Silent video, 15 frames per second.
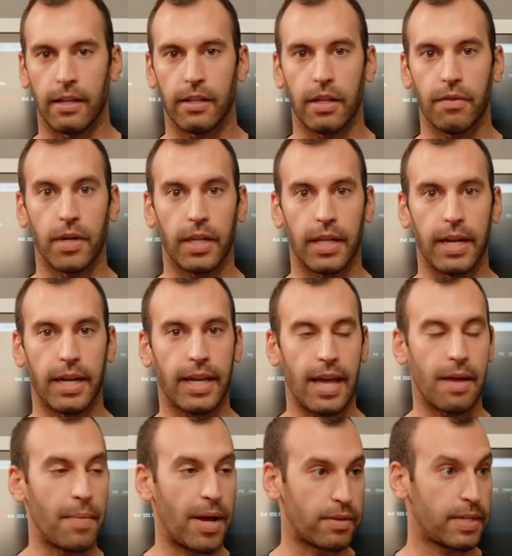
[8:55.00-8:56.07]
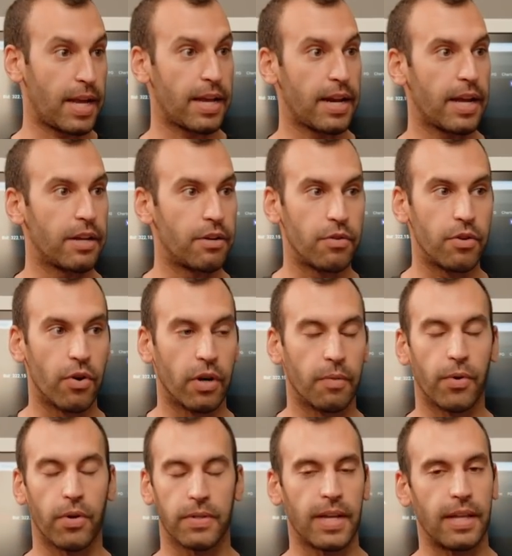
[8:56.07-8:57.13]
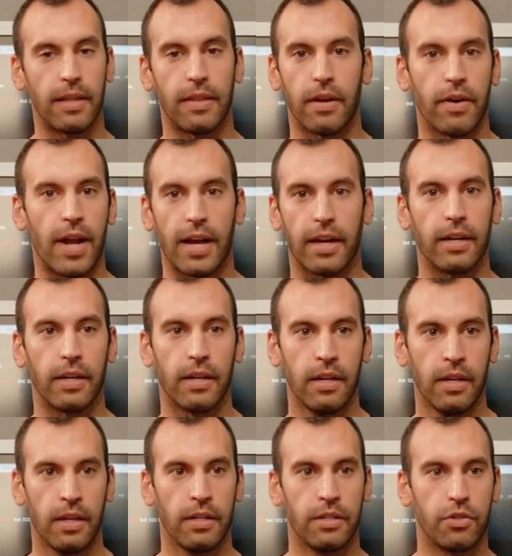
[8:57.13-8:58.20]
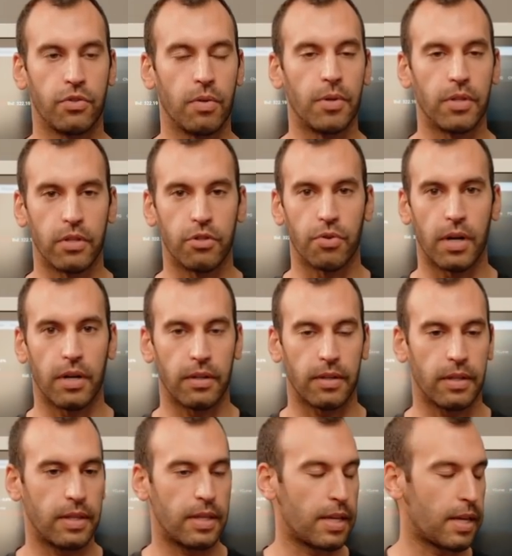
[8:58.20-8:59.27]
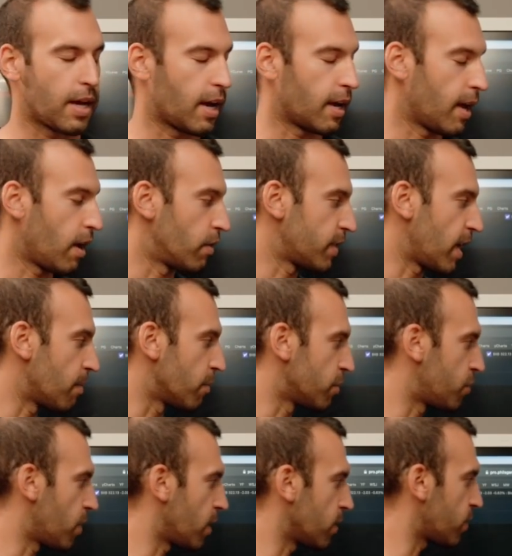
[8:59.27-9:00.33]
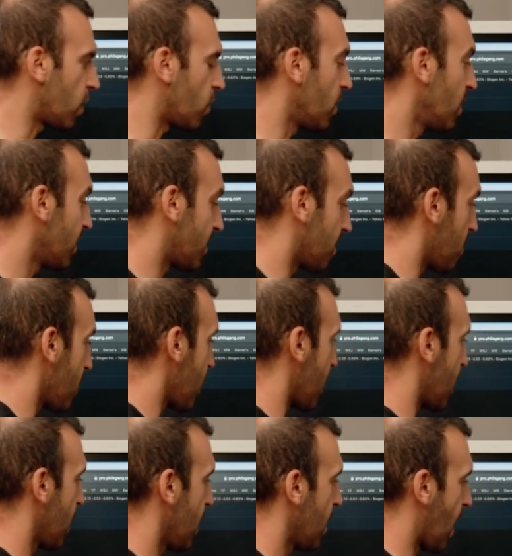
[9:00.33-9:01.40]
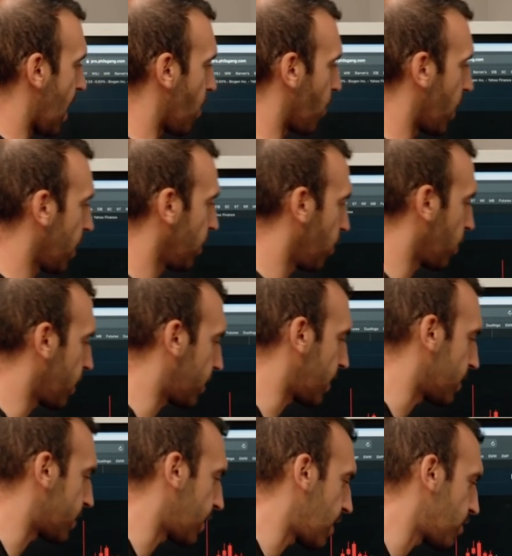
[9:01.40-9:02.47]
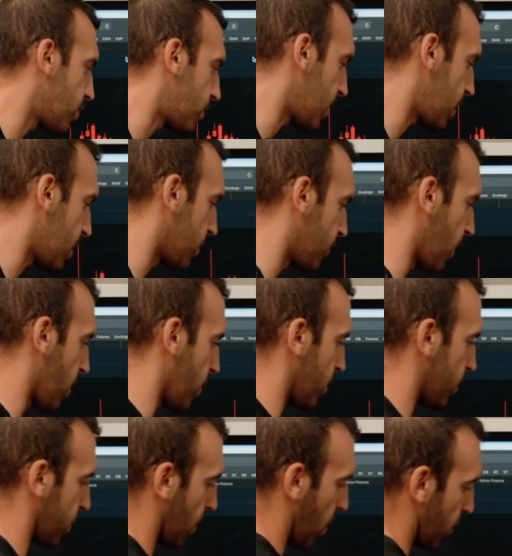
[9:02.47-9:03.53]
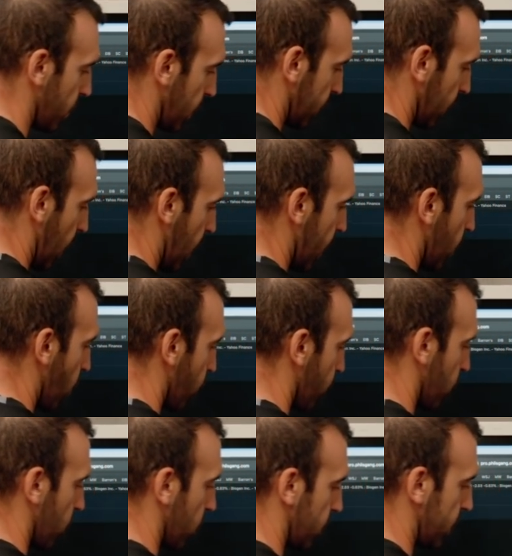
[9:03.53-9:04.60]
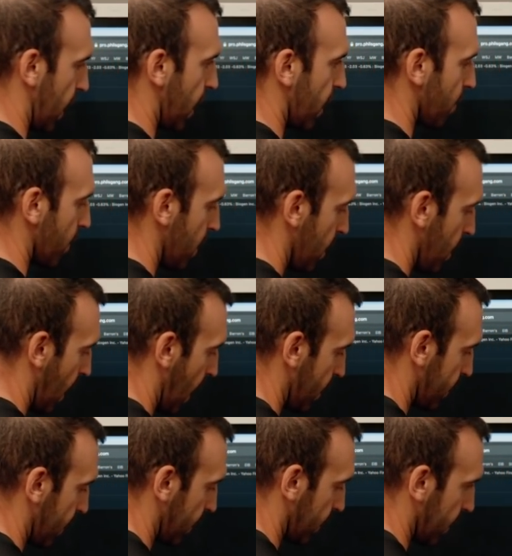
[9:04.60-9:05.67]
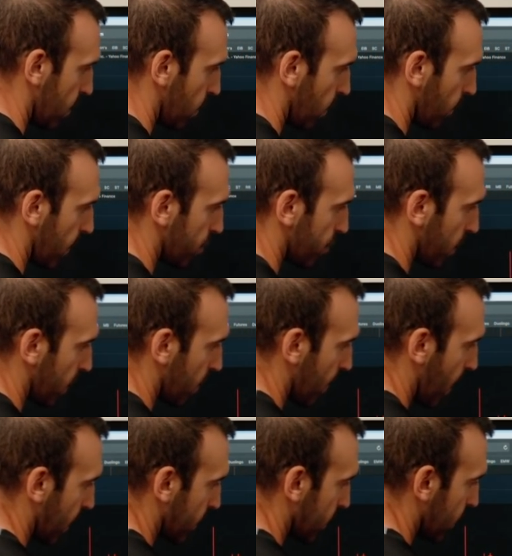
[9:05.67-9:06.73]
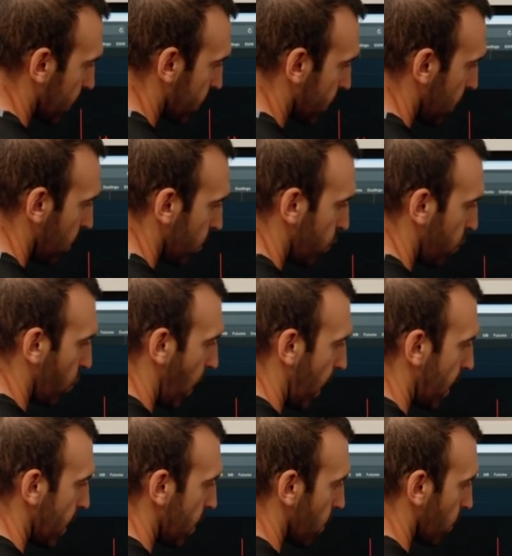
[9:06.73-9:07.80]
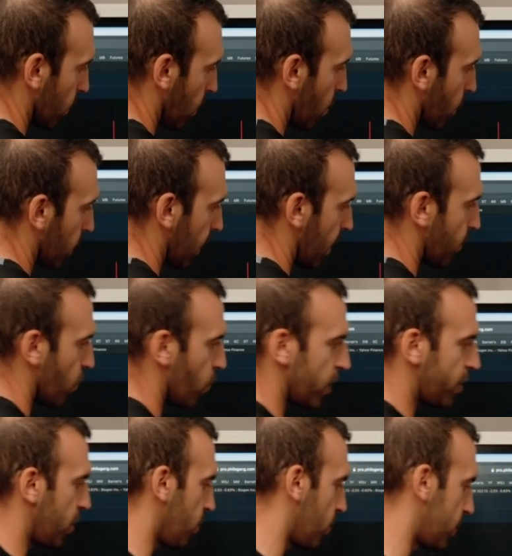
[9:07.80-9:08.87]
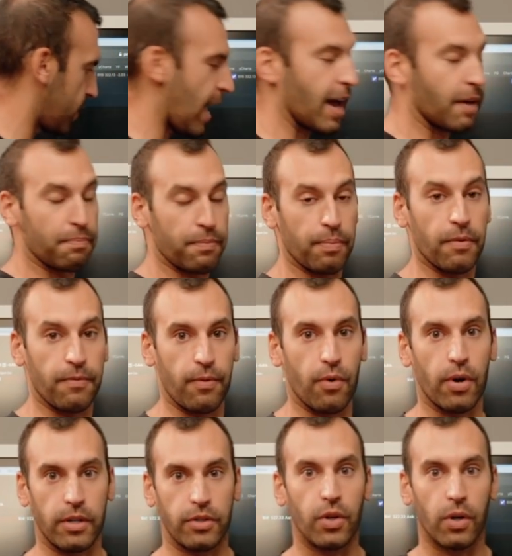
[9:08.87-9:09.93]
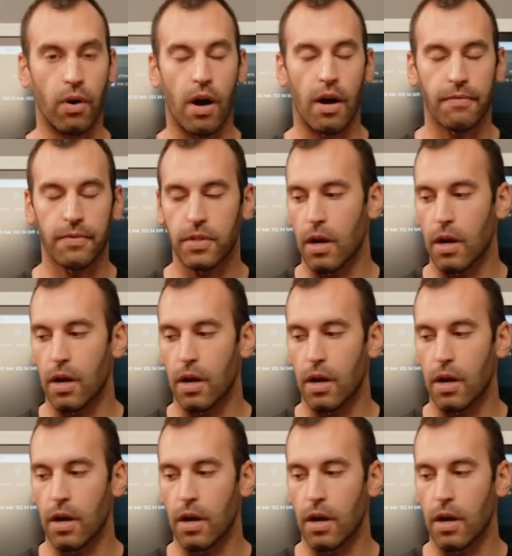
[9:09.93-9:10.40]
Cleveland Clinic and Mount Sinai in New York both said that they're not going to distribute the drug, the Alzheimer's drug. So to me, when I look at this and I see this very slow decline over time, I think that you'll eventually get back to this 280 or lower level, which it was at before it took off.